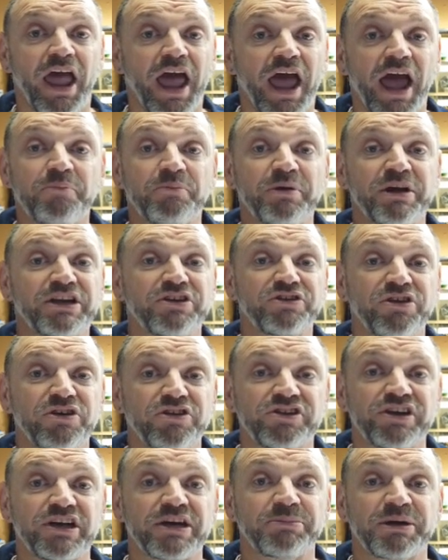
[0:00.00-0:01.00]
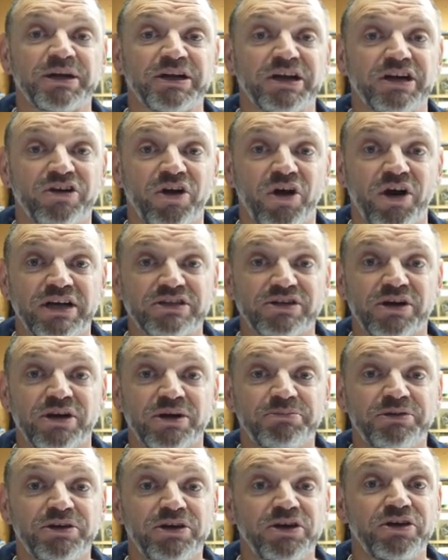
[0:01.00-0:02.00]
And when you're using them at
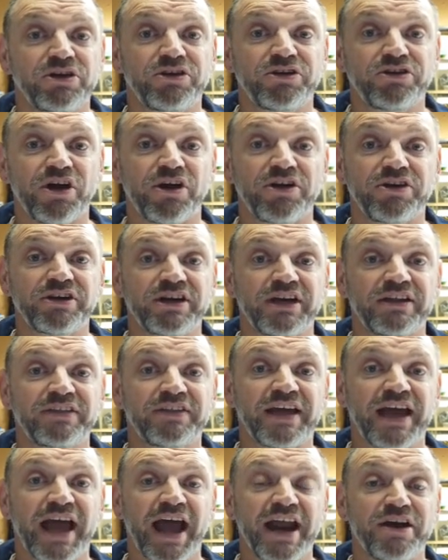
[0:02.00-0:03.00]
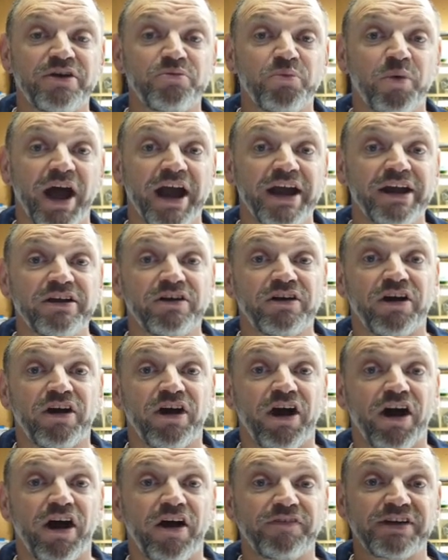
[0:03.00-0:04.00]
nighttime, you don't need the added weight
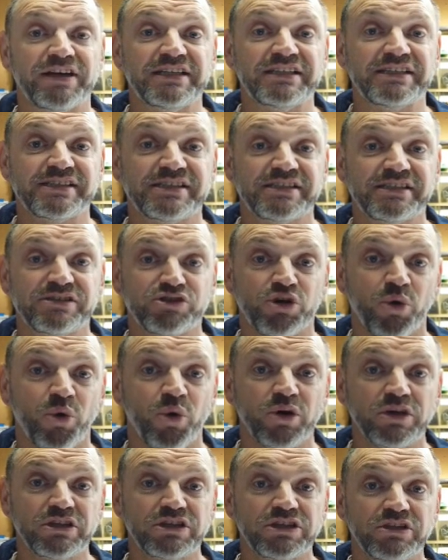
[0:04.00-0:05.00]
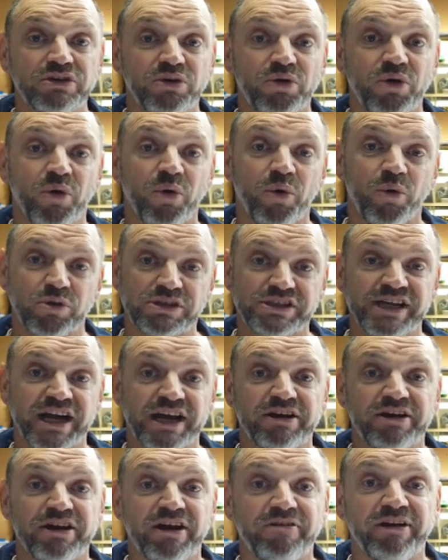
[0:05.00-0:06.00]
of a torch or
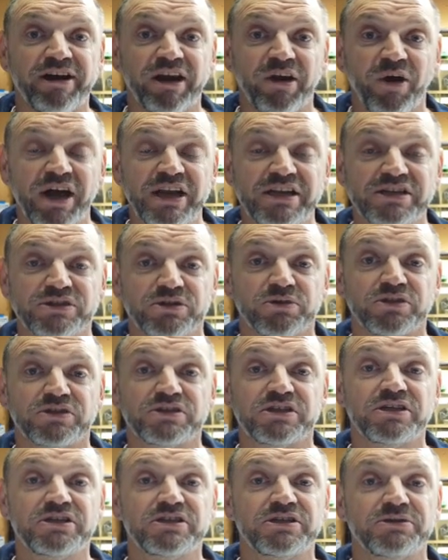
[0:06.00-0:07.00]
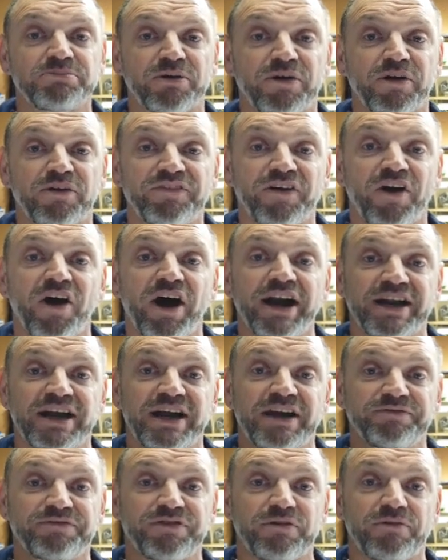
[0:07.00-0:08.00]
secondary light source to provide
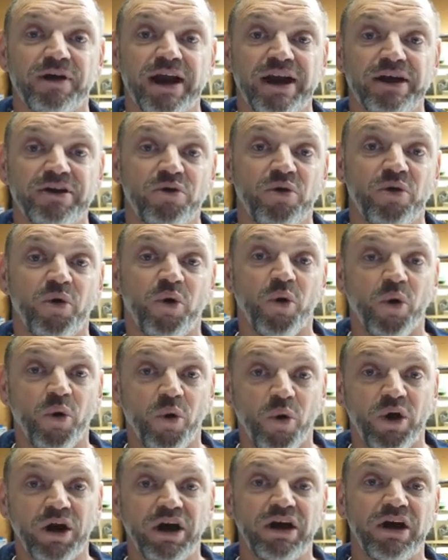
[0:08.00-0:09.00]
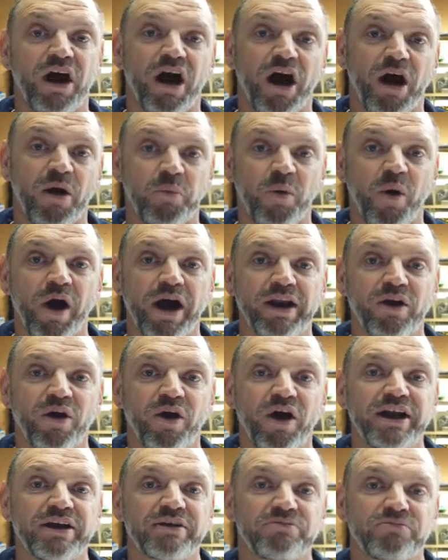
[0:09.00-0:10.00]
infrared or a white
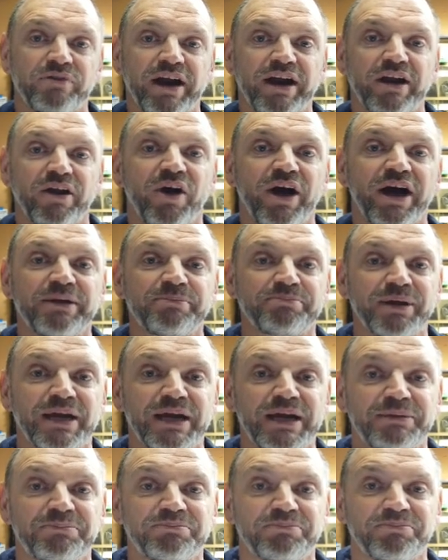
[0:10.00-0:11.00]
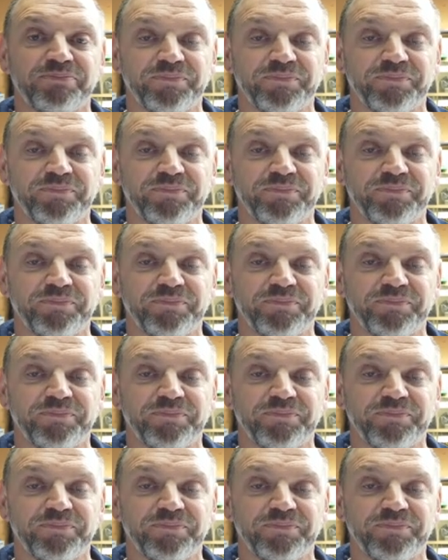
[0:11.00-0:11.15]
light, red light beam.